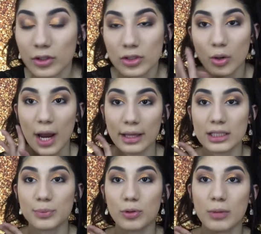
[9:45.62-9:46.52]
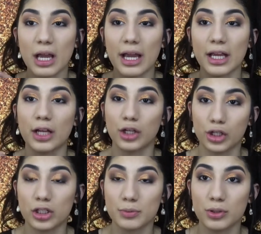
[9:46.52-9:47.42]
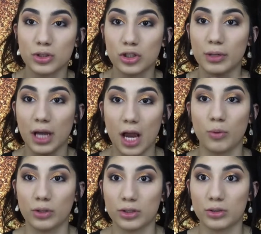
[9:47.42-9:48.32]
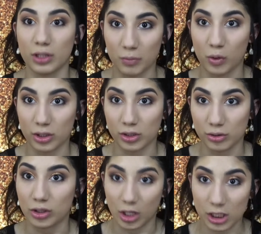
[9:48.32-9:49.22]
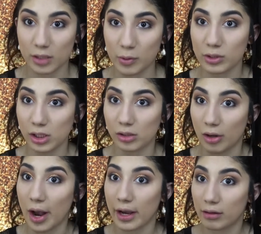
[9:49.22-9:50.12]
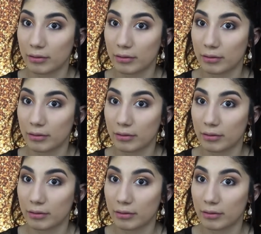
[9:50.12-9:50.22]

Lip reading: So I like to pull my eye. I know you're not supposed to, but I want to, and I'm going to. You're not gonna tell me what to do, okay?